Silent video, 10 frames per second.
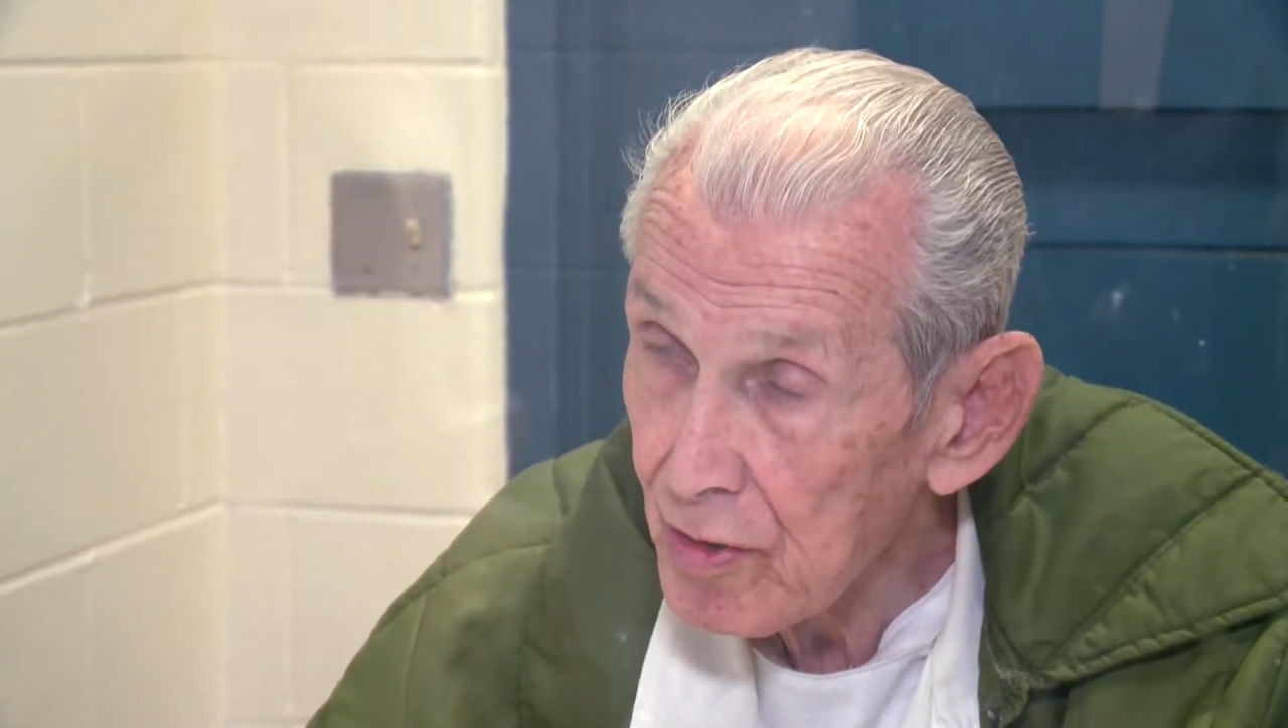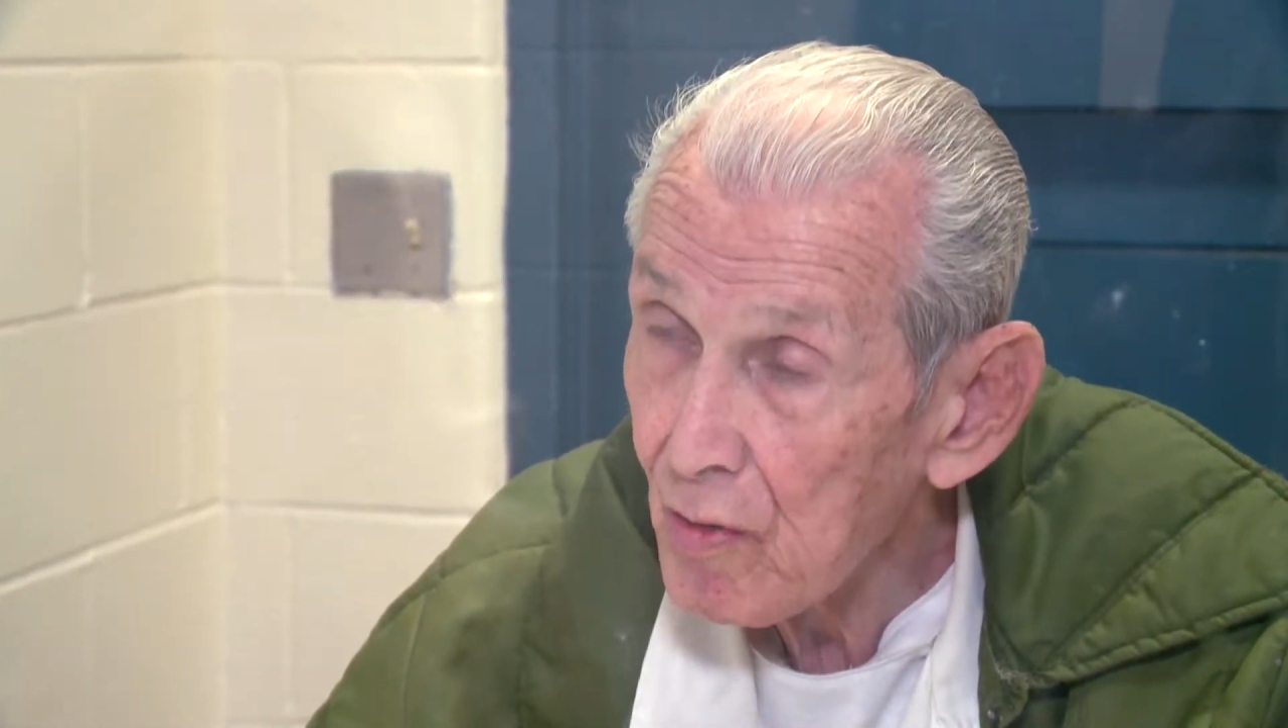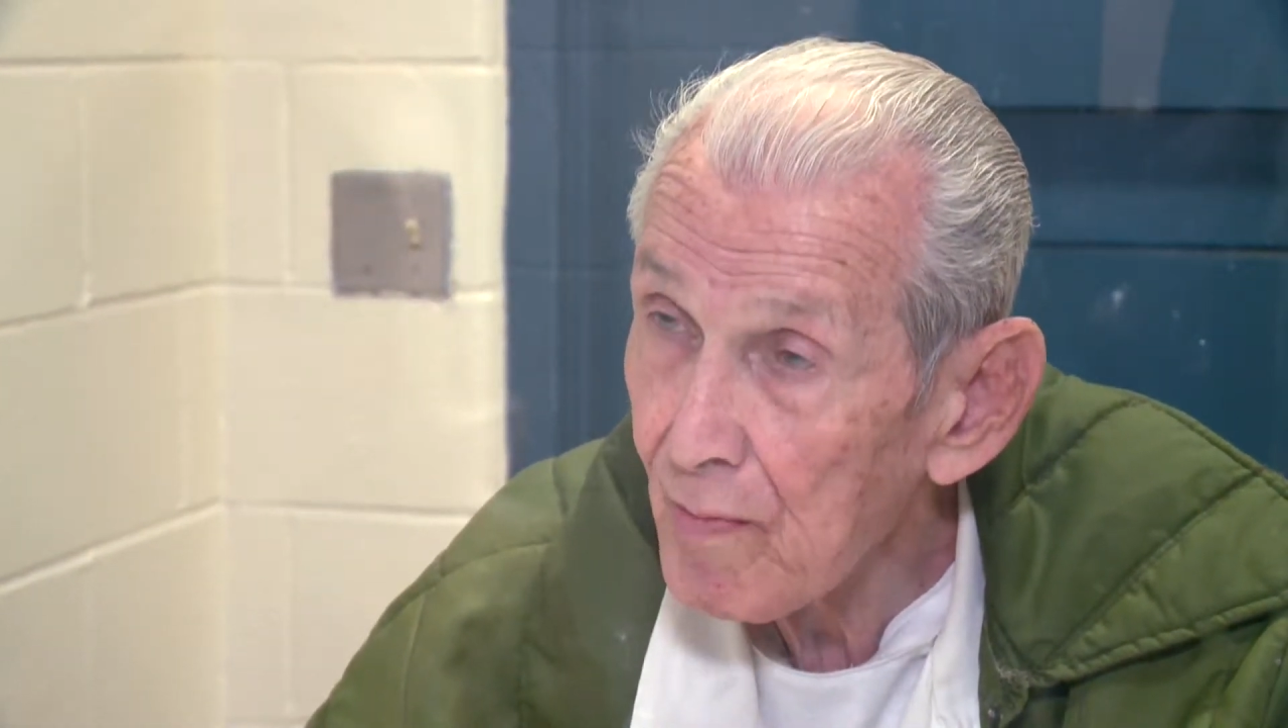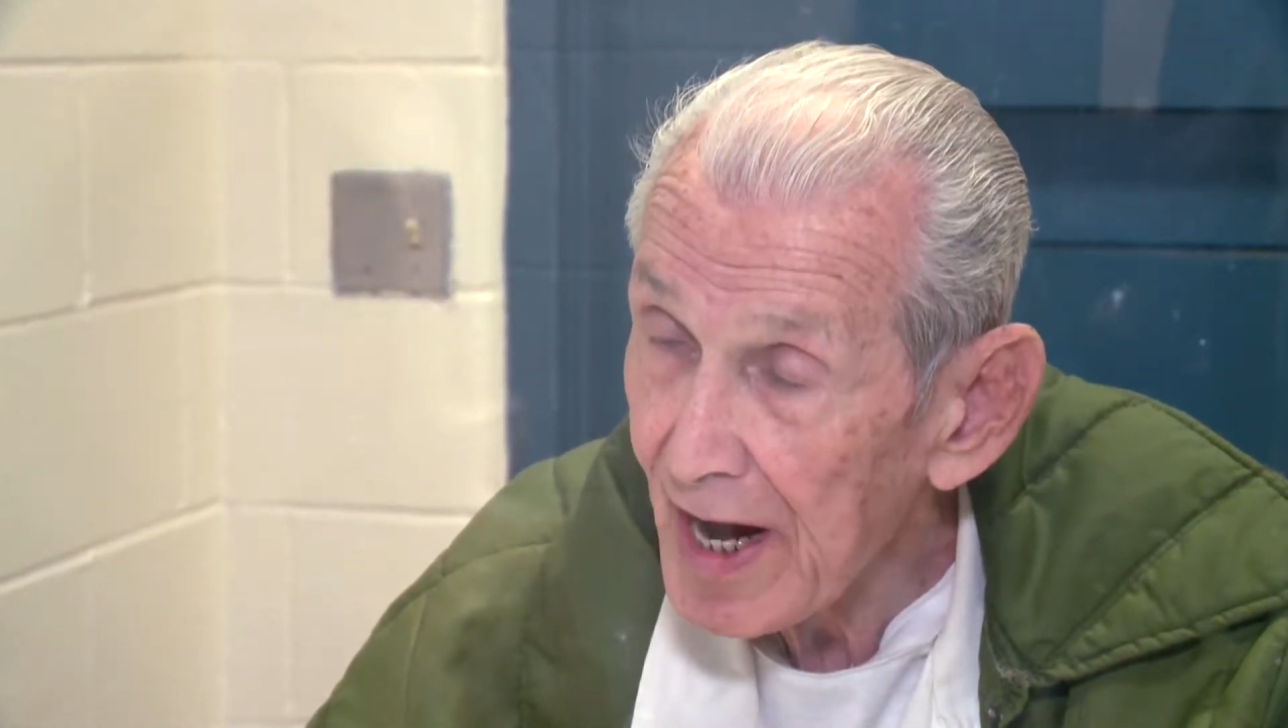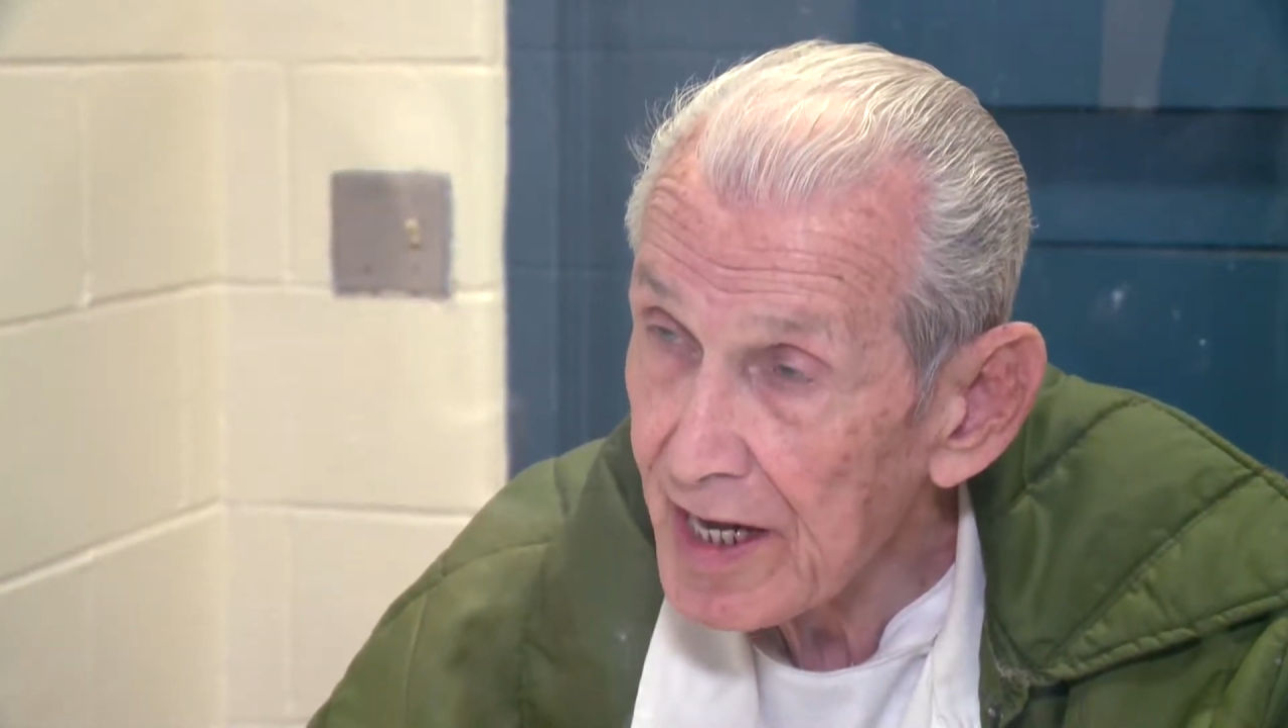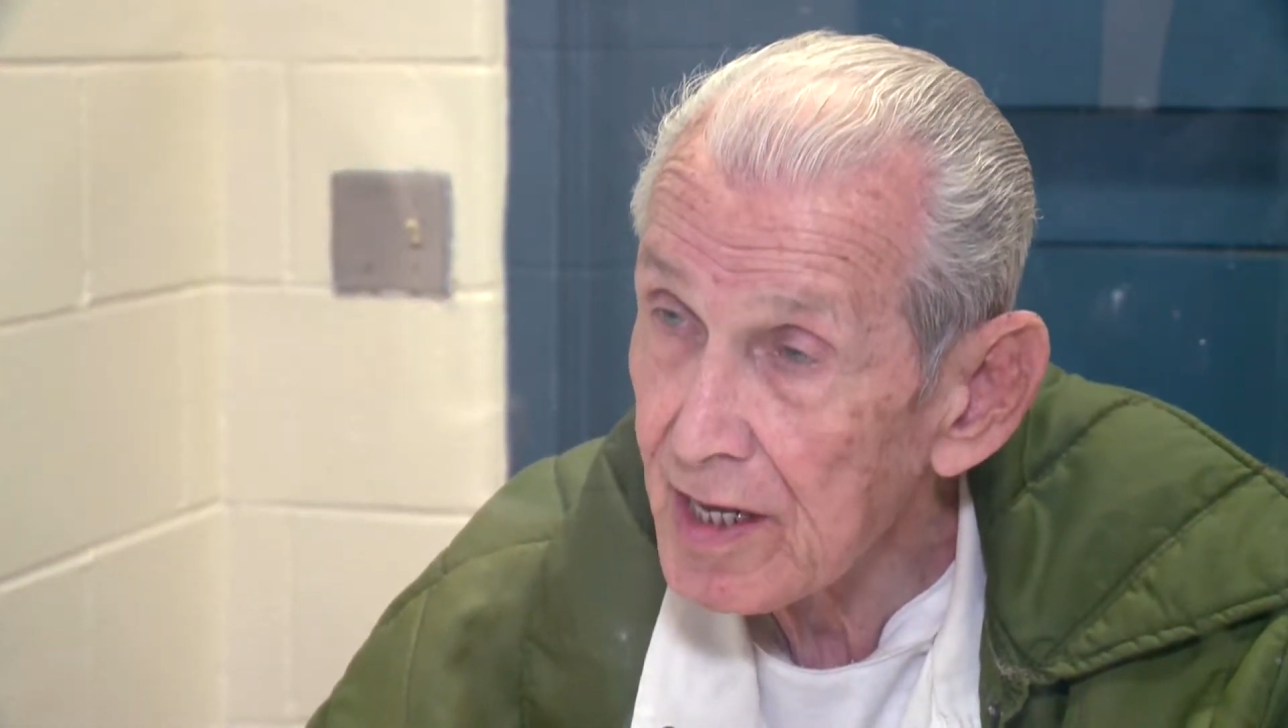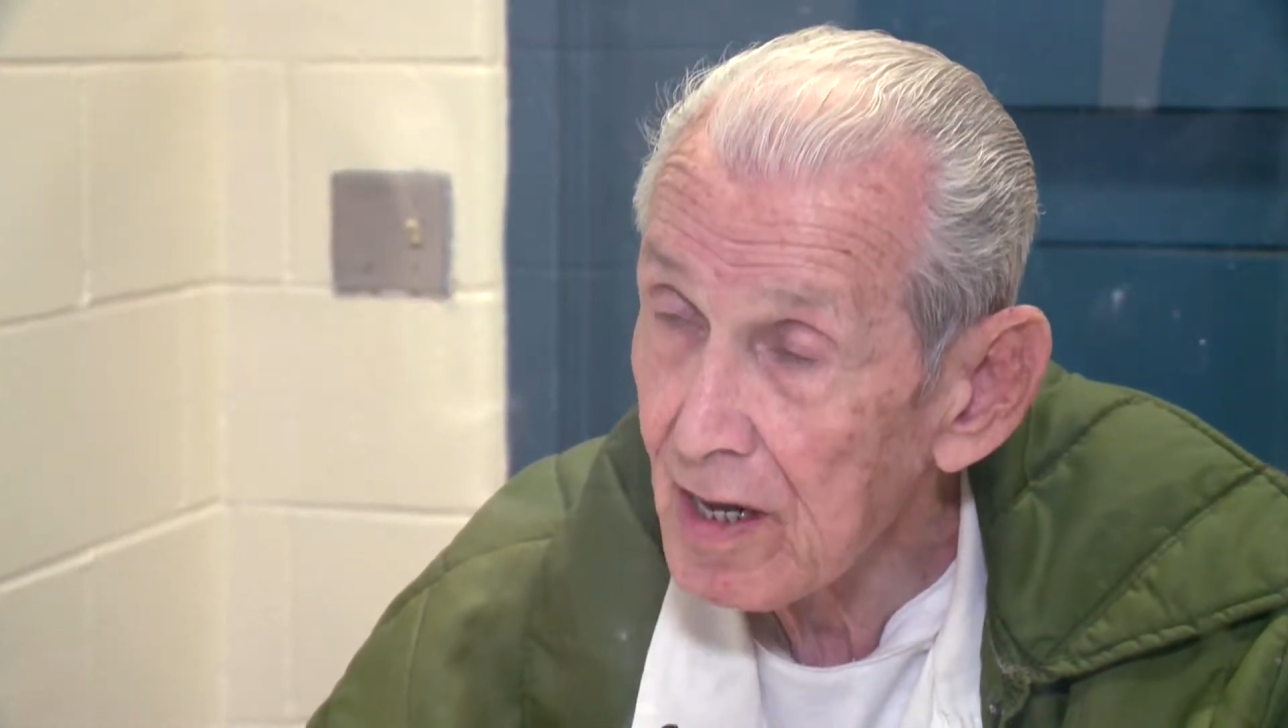nobody at